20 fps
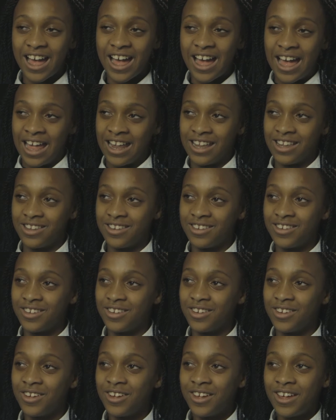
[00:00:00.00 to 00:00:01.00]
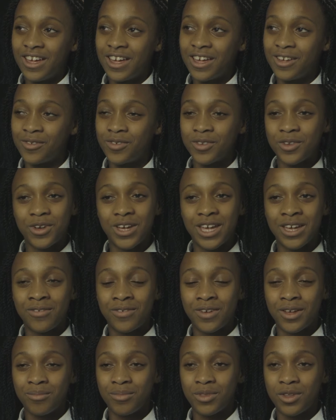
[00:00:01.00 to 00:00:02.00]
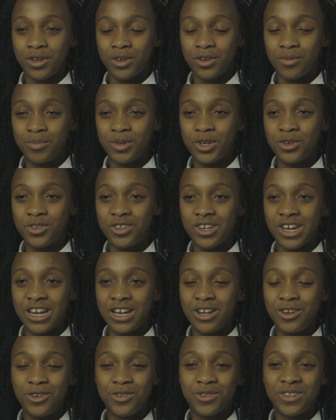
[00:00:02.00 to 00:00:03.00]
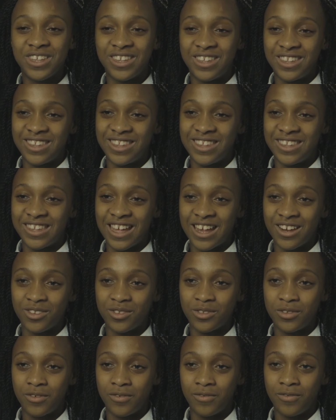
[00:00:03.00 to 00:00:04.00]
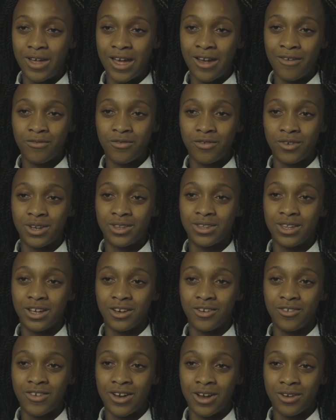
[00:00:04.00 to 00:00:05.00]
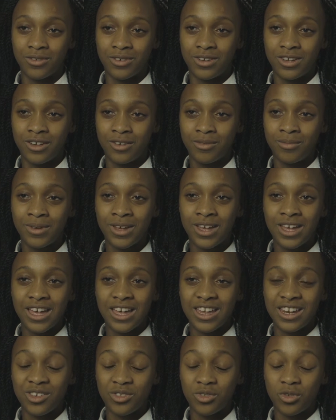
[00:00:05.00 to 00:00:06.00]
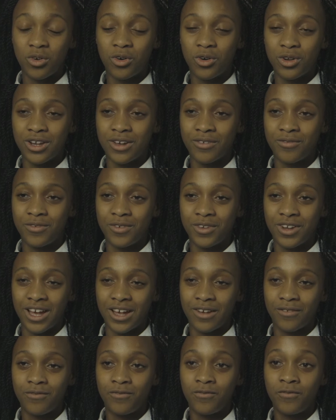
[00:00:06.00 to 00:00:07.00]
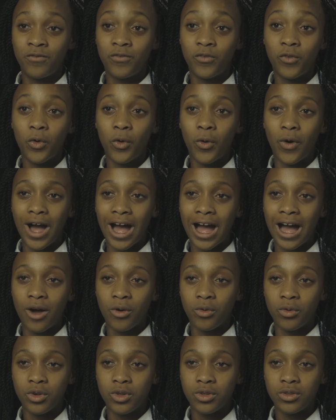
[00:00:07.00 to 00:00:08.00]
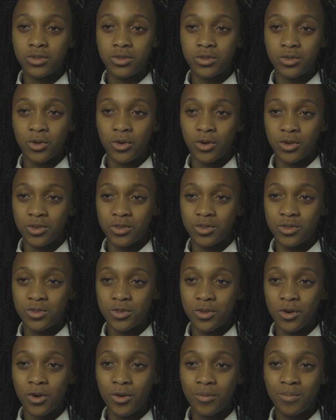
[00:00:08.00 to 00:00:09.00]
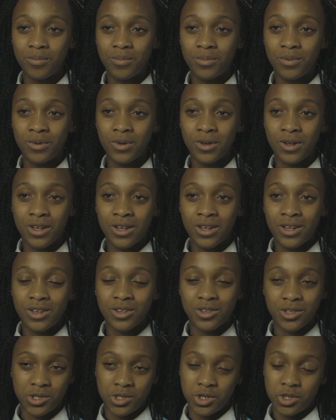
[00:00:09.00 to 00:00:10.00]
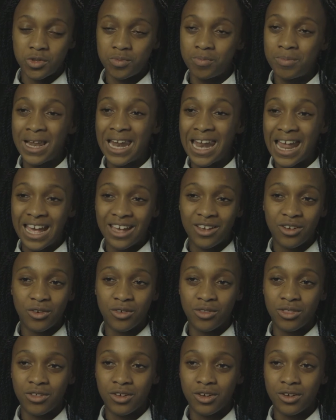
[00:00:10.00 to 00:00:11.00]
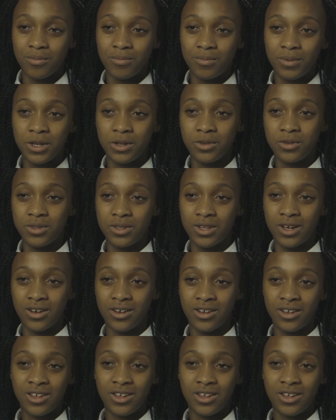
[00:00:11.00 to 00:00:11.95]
and if you give him the computer, he loses the sense of everything around him, and he's on it for like 4 hours non-stop. He's just playing on the computer.